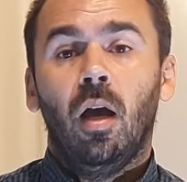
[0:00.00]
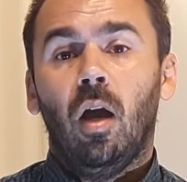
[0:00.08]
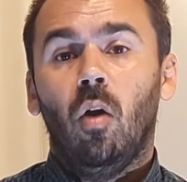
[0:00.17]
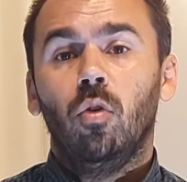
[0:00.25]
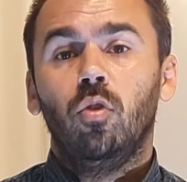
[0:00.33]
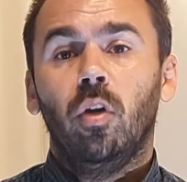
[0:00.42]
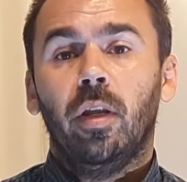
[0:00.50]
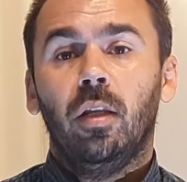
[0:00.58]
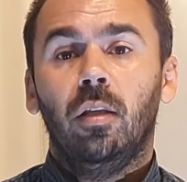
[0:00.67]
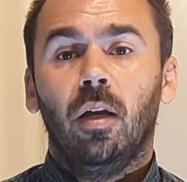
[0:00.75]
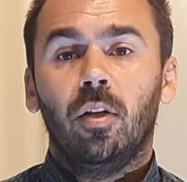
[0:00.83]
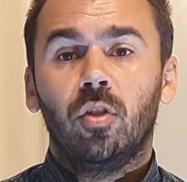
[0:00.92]
audio
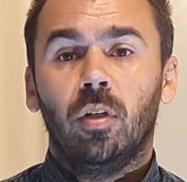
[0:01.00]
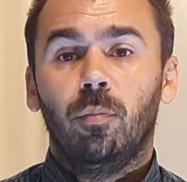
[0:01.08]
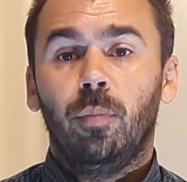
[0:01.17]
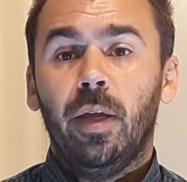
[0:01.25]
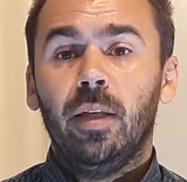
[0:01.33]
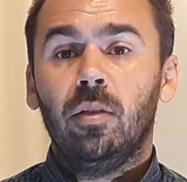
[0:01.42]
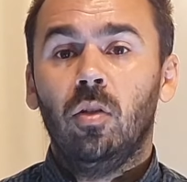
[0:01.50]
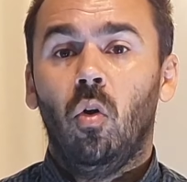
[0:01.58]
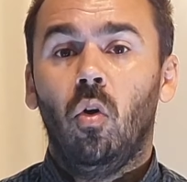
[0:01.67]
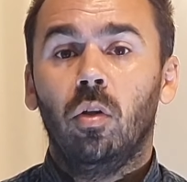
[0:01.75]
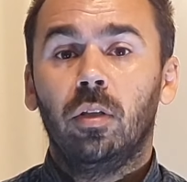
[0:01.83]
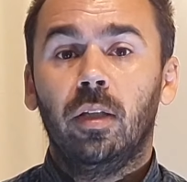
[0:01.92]
reduction based
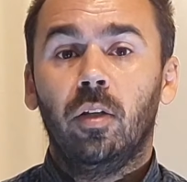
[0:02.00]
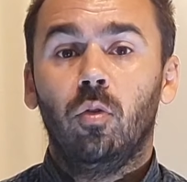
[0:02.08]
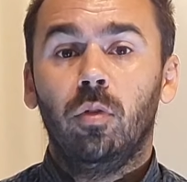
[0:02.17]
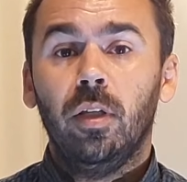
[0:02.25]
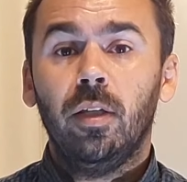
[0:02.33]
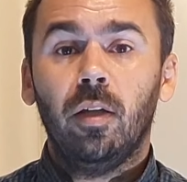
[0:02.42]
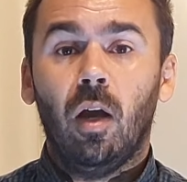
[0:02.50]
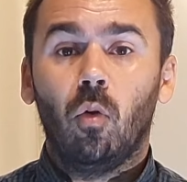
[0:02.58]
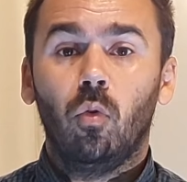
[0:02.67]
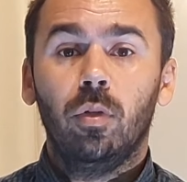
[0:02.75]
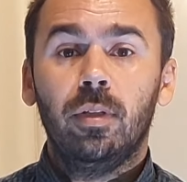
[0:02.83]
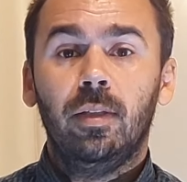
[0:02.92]
on the unique
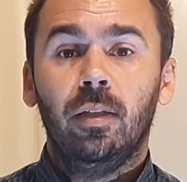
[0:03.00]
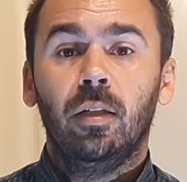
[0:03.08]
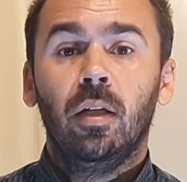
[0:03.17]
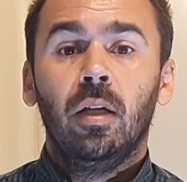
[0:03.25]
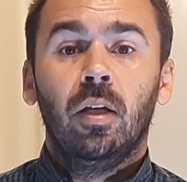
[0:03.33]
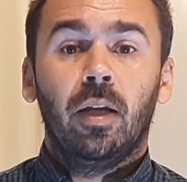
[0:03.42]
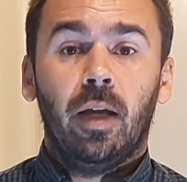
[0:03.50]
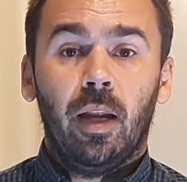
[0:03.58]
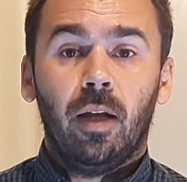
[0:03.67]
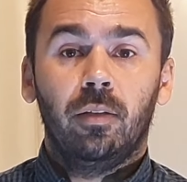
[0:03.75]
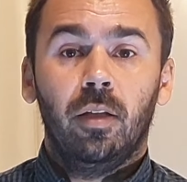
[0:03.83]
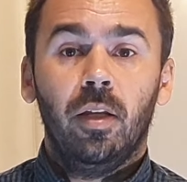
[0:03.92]
acoustic
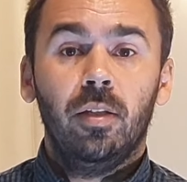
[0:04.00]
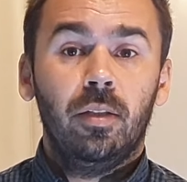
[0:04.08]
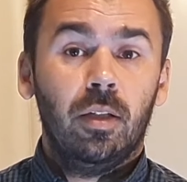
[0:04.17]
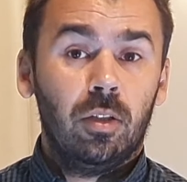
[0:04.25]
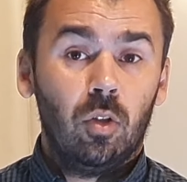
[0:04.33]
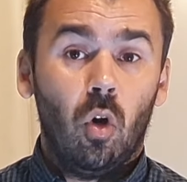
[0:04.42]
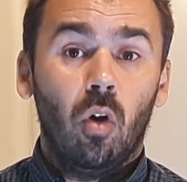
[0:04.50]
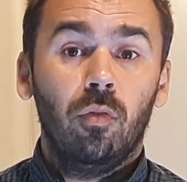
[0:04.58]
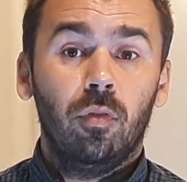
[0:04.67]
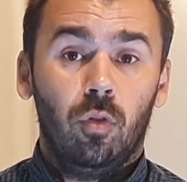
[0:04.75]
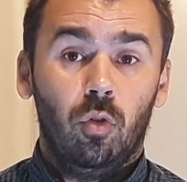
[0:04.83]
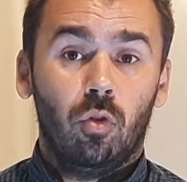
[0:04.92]
characteristics
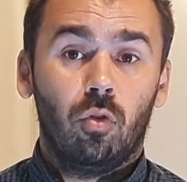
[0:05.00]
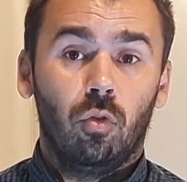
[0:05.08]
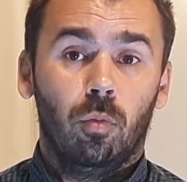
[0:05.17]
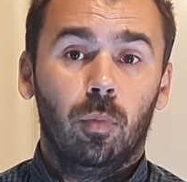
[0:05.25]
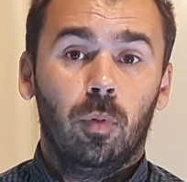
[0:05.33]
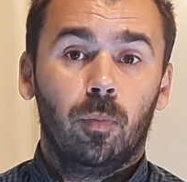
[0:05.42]
of your room.